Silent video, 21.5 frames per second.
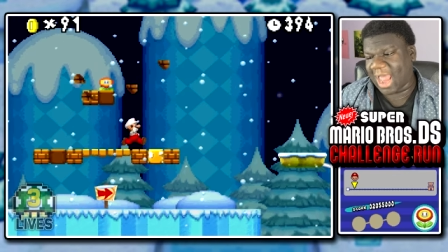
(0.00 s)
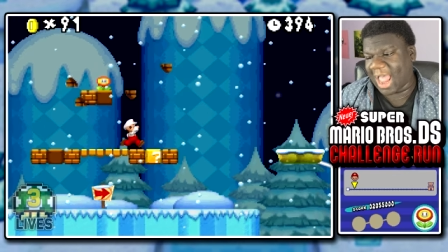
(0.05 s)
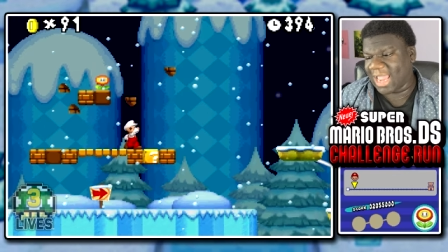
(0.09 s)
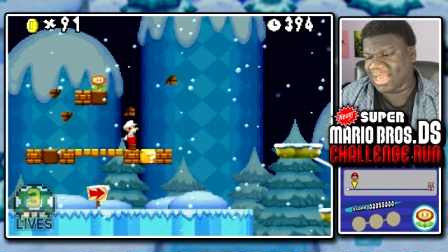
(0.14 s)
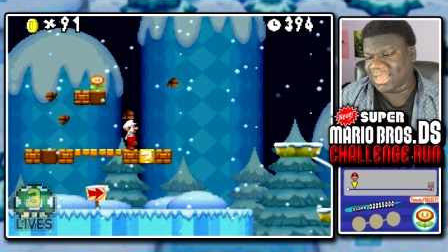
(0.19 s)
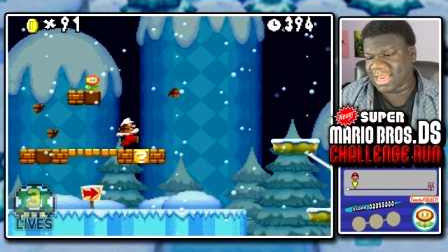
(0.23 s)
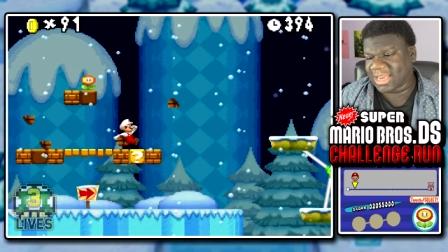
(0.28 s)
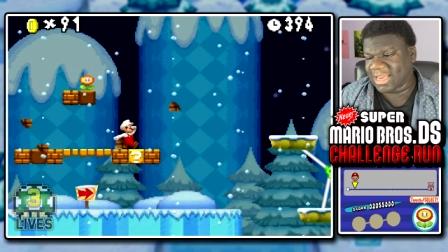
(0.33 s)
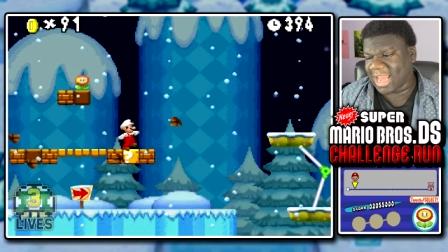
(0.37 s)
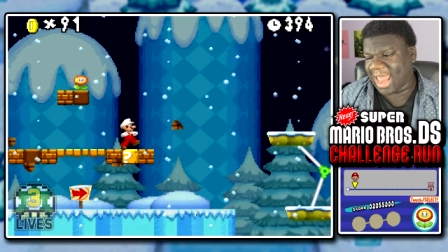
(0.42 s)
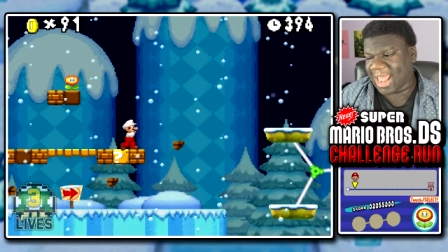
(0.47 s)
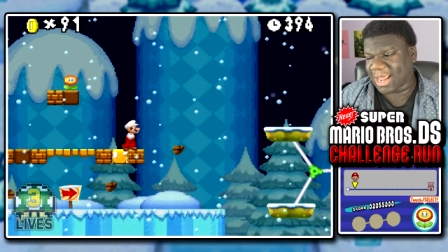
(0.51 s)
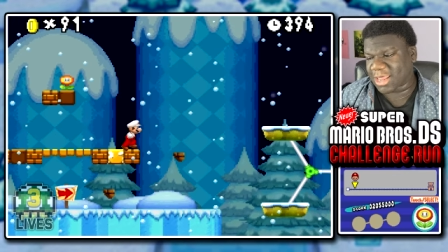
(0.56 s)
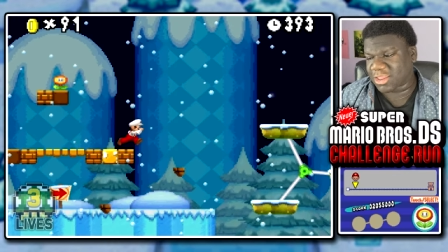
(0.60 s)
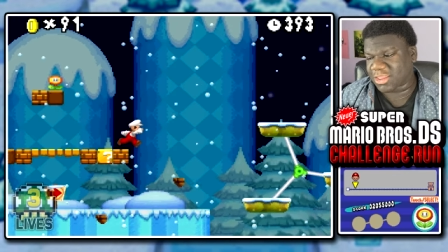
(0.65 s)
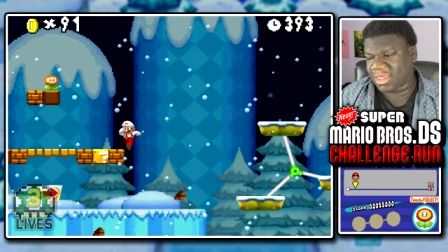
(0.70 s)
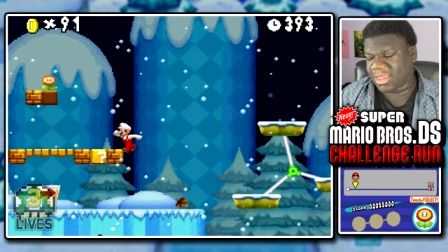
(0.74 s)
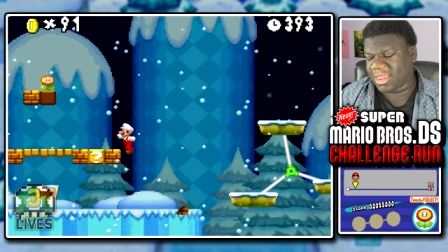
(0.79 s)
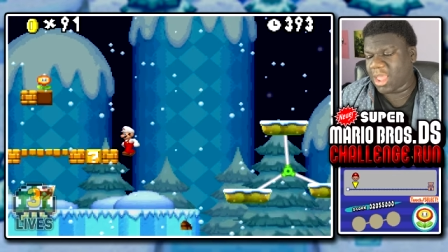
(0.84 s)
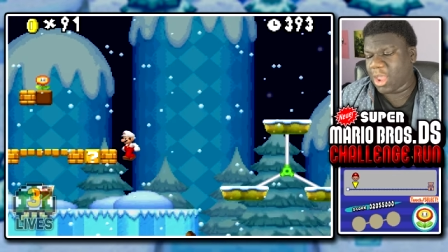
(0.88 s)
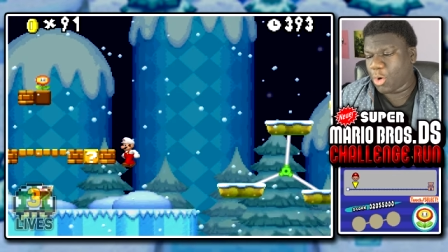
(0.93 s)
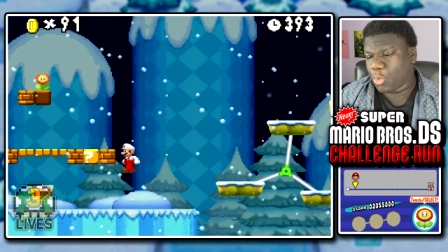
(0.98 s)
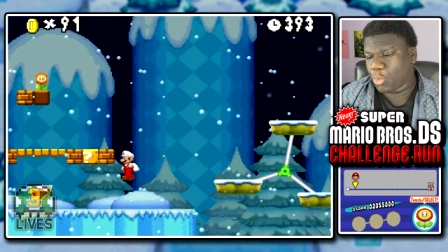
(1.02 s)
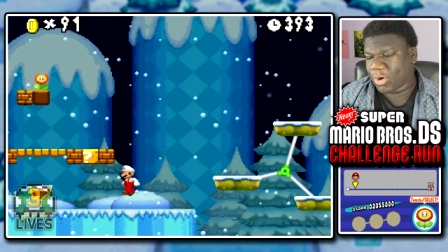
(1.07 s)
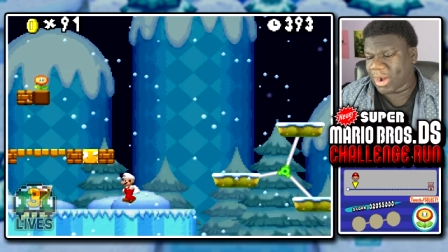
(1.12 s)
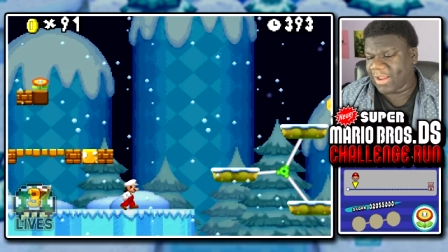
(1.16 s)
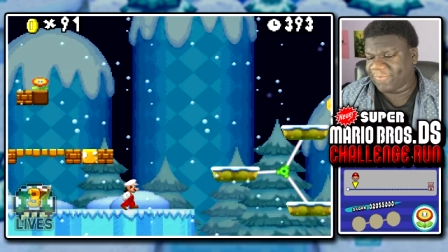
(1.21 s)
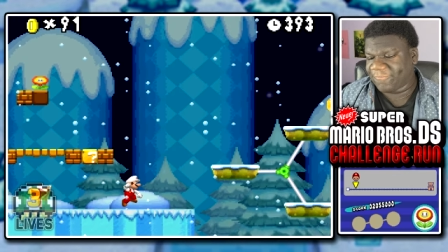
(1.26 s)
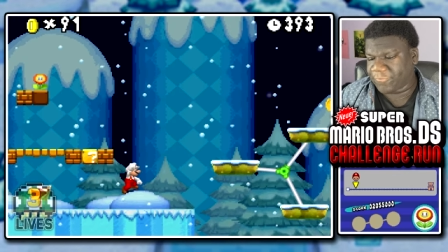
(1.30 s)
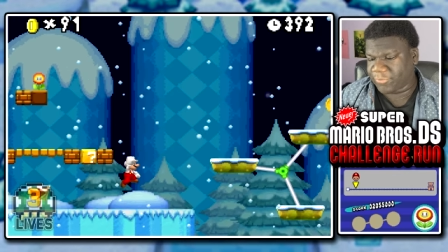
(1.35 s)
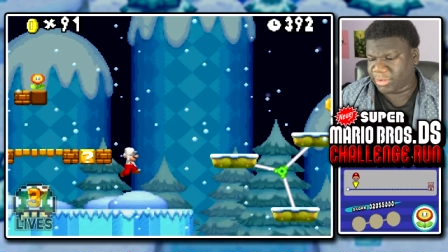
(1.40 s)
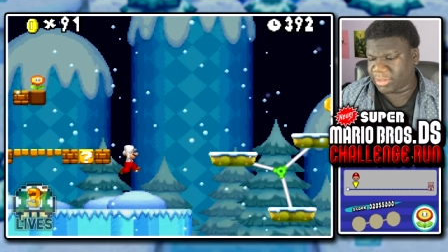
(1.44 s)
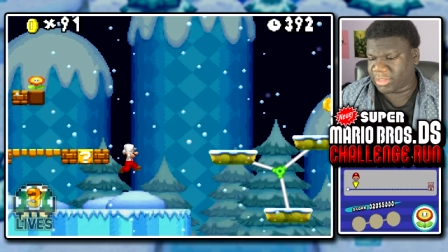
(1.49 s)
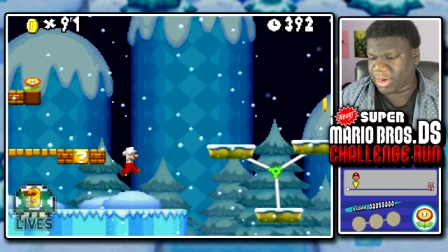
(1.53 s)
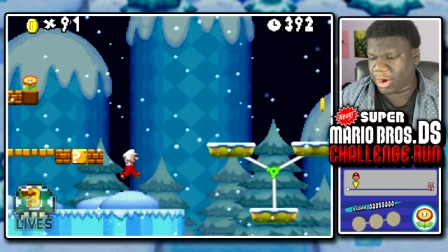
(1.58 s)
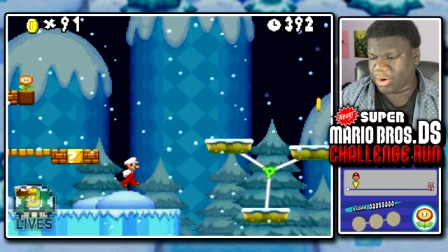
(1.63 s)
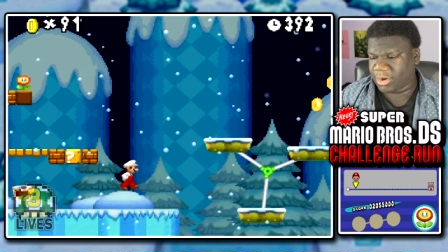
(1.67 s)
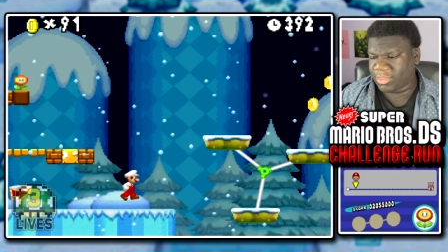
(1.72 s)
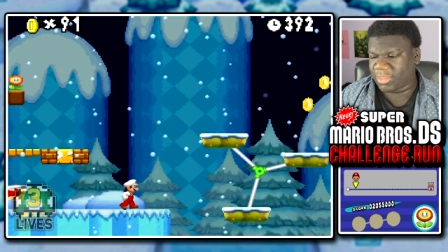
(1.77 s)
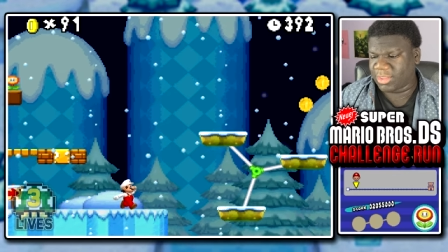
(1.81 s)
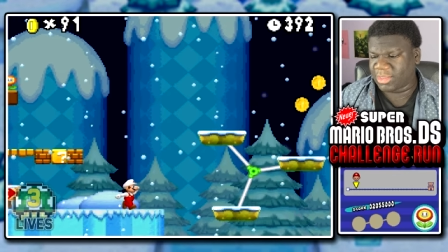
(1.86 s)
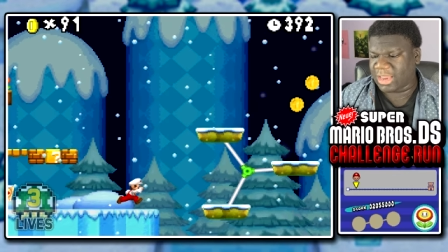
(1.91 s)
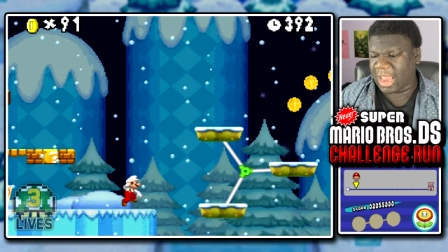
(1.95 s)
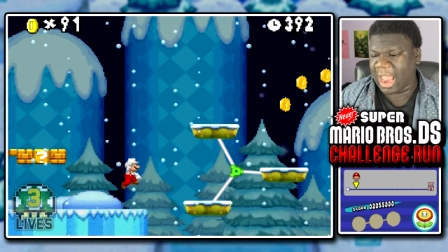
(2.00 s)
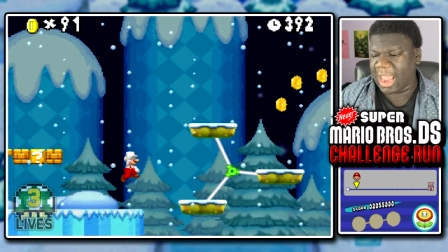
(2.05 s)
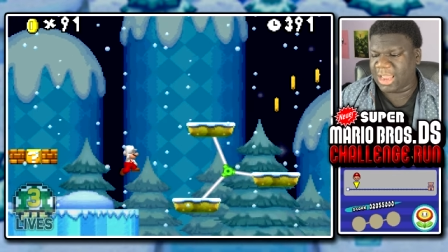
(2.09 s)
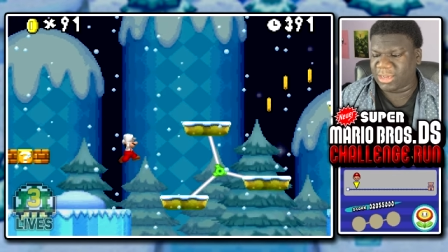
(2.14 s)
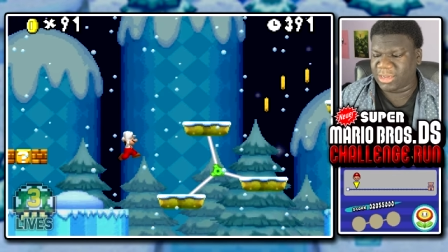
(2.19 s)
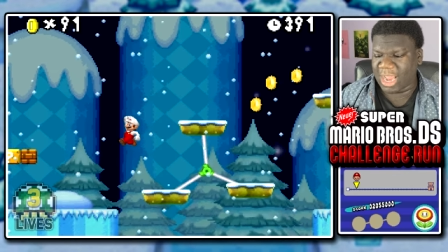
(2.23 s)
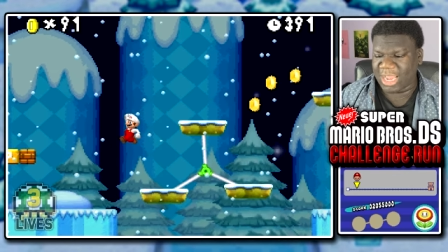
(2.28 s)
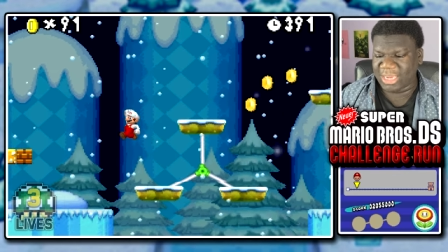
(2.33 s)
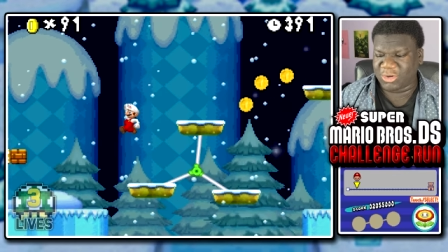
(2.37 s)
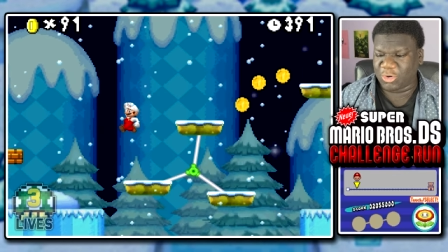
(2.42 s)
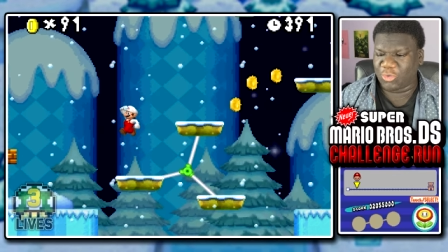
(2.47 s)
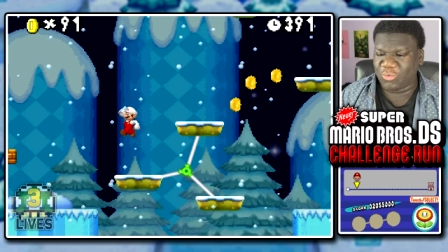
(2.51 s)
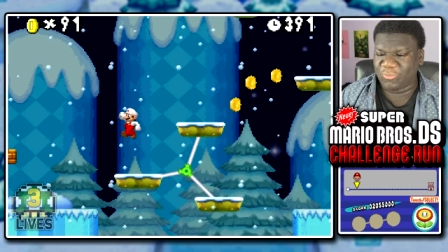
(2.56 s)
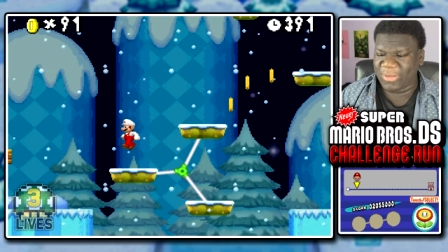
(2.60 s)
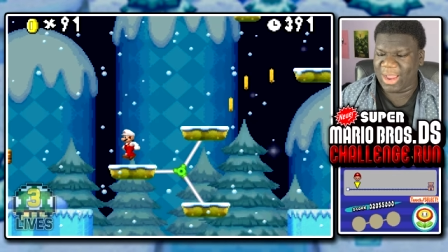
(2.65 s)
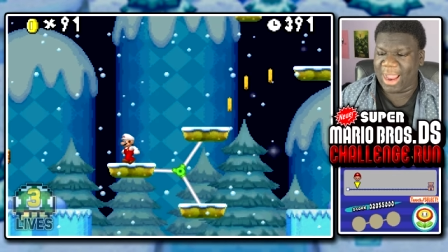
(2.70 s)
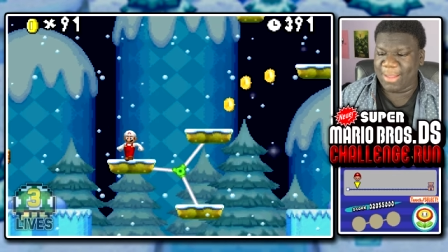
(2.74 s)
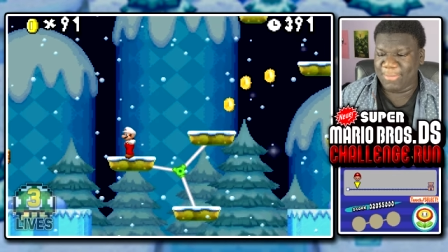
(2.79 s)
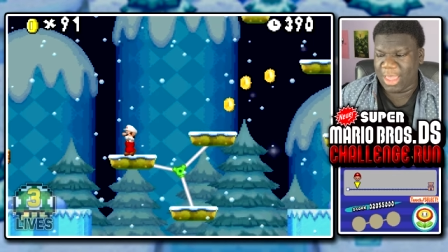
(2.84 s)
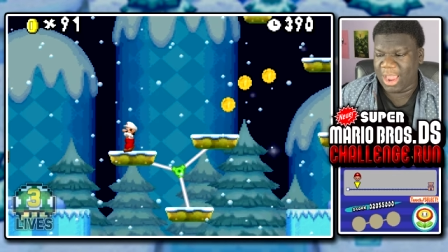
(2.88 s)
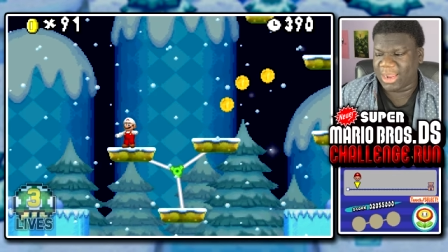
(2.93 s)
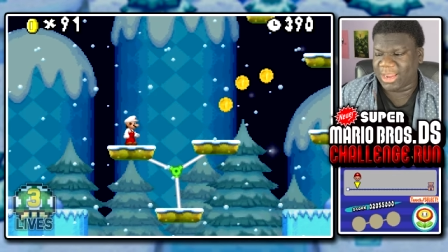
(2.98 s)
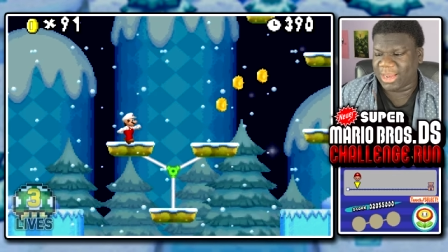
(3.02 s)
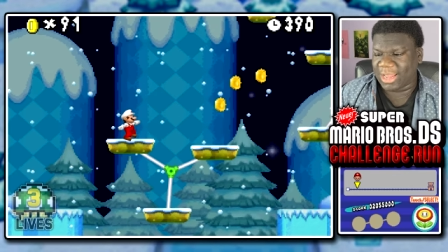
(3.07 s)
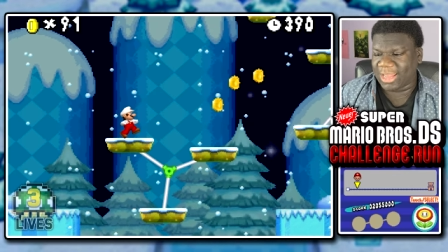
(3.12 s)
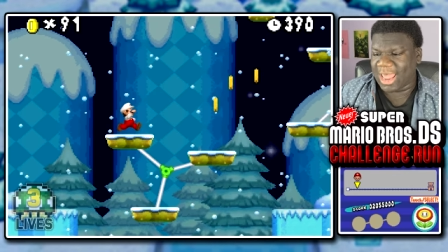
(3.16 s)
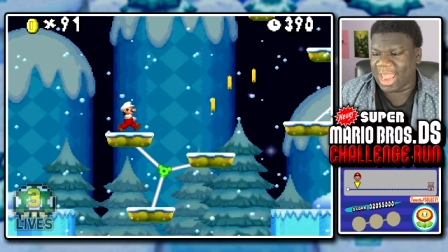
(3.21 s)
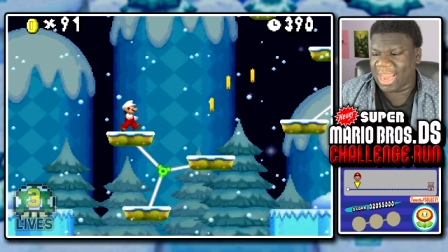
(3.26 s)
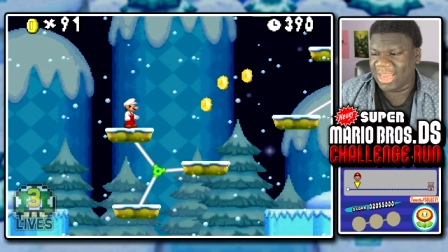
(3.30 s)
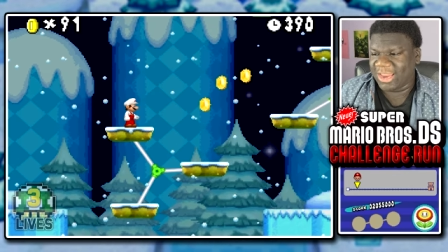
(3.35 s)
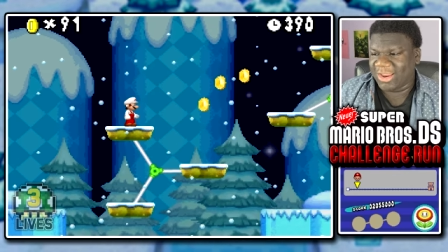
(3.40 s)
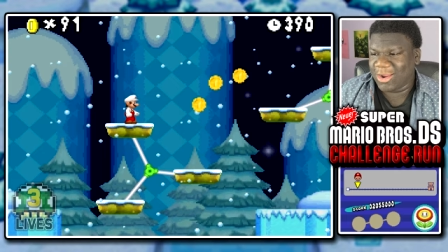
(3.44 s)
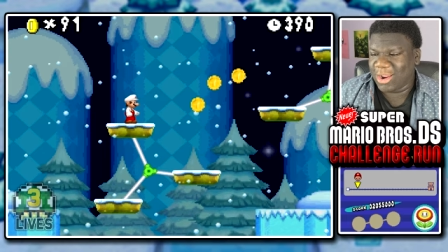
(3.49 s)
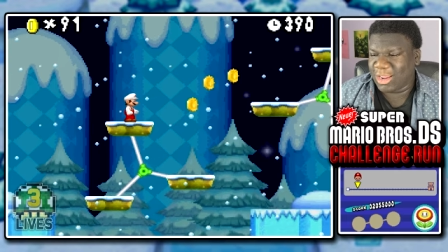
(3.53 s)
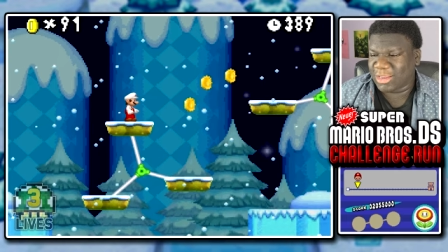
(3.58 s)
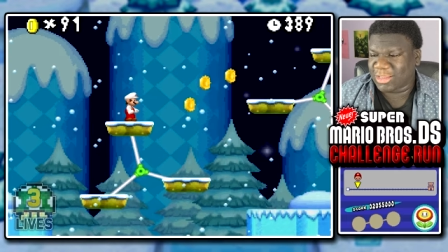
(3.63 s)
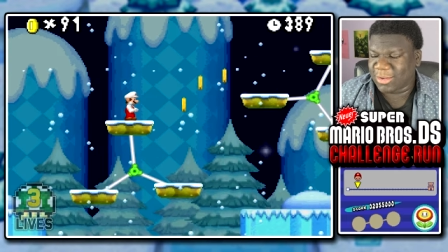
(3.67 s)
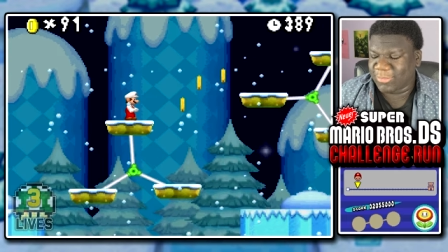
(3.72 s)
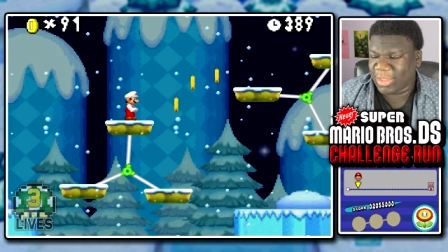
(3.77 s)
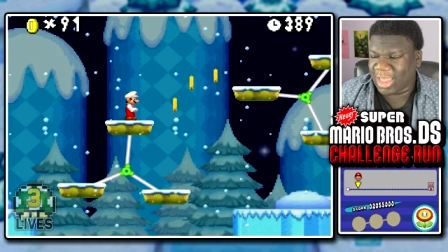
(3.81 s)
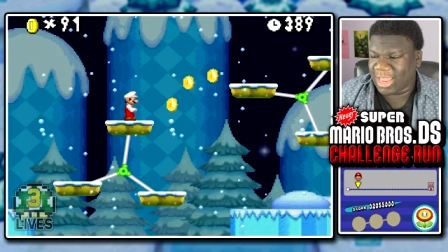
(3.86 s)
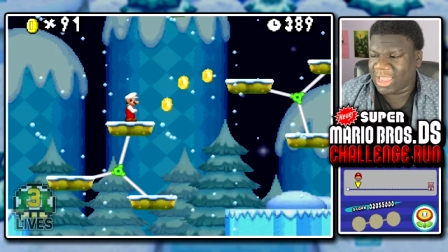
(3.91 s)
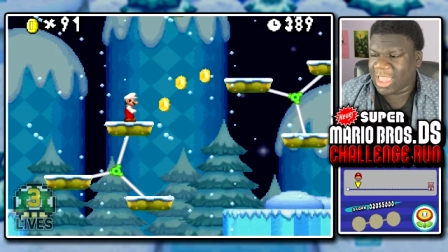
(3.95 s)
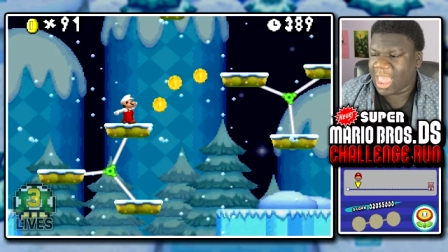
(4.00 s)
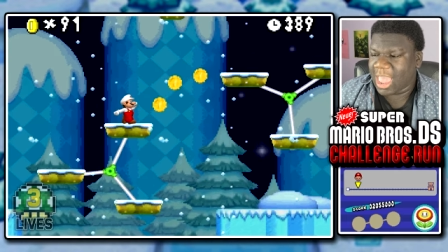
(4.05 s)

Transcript: I didn't actually, when I first started this, I, I told, I'm not gonna lie to you guys, I'm like,